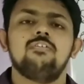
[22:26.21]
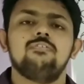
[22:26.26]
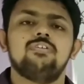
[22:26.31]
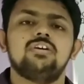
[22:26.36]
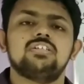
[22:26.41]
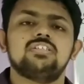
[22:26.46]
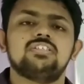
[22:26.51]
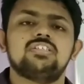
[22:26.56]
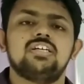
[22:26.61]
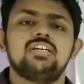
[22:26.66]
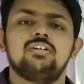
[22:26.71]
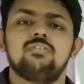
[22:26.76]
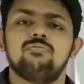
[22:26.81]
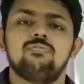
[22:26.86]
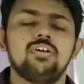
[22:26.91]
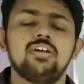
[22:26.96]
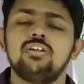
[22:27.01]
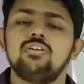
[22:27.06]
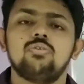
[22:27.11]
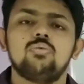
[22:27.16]
We are saying,
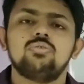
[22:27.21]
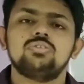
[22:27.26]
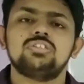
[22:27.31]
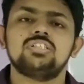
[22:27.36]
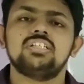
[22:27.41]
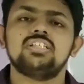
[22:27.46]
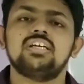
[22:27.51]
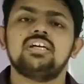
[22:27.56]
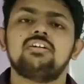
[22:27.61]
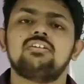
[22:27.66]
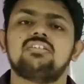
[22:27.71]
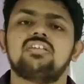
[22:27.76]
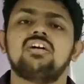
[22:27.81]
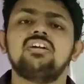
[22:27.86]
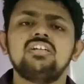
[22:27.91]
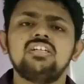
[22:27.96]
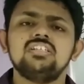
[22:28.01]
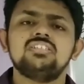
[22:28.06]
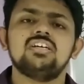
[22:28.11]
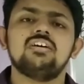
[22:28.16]
we don't say that
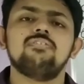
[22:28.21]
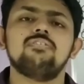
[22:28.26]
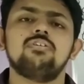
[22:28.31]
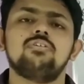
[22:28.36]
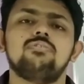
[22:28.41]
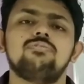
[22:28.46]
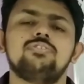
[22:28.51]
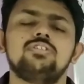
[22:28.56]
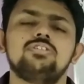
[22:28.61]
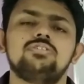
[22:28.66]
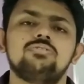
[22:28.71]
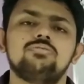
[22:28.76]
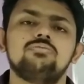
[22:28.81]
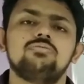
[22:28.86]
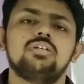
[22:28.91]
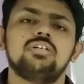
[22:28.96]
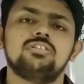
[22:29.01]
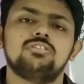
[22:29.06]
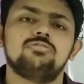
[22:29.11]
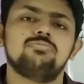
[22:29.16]
37 of the
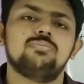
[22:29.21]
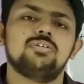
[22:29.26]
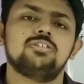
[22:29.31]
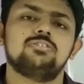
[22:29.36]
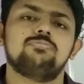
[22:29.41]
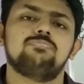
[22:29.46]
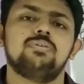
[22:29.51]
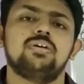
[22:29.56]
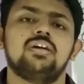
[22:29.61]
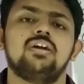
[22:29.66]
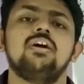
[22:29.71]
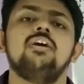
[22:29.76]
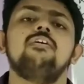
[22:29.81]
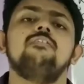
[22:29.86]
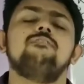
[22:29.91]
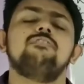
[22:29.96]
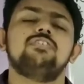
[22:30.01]
students must bring.